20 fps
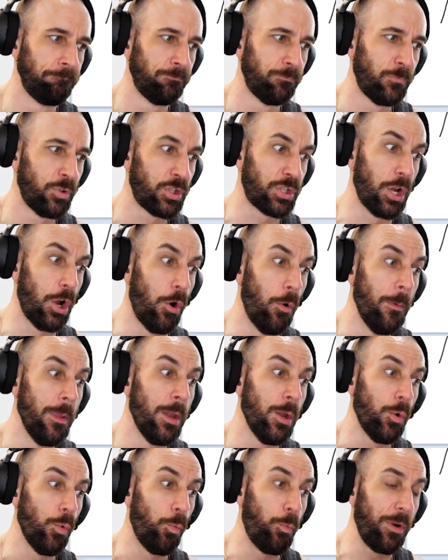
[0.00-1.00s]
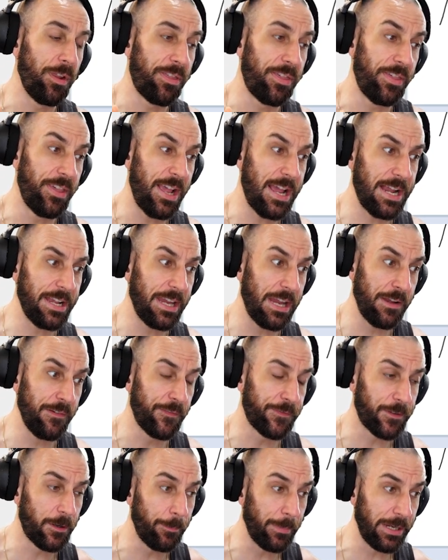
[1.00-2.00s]
So, with that
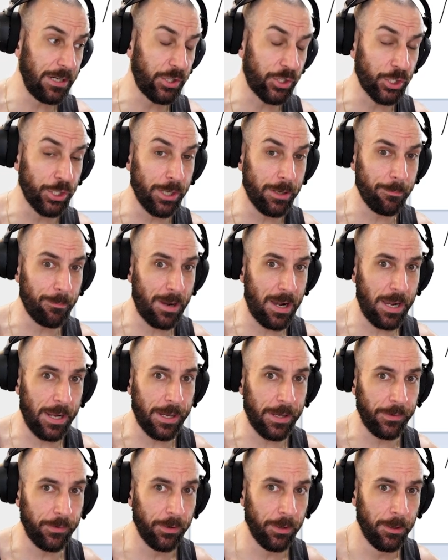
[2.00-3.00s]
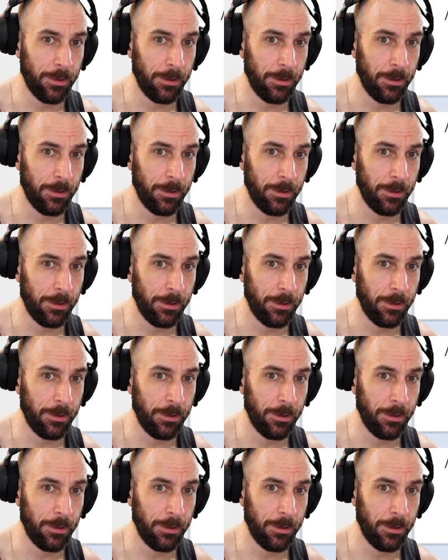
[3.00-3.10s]
information in mind,